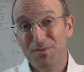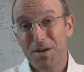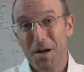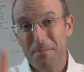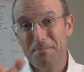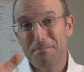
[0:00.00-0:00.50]
All
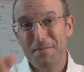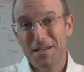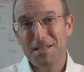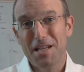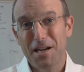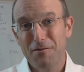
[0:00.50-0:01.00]
right.
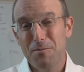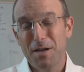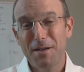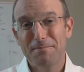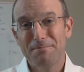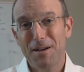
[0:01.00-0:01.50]
Thanks a lot,
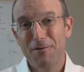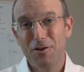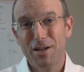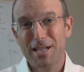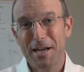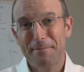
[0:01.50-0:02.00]
everybody. Have a
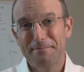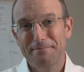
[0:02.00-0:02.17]
great day.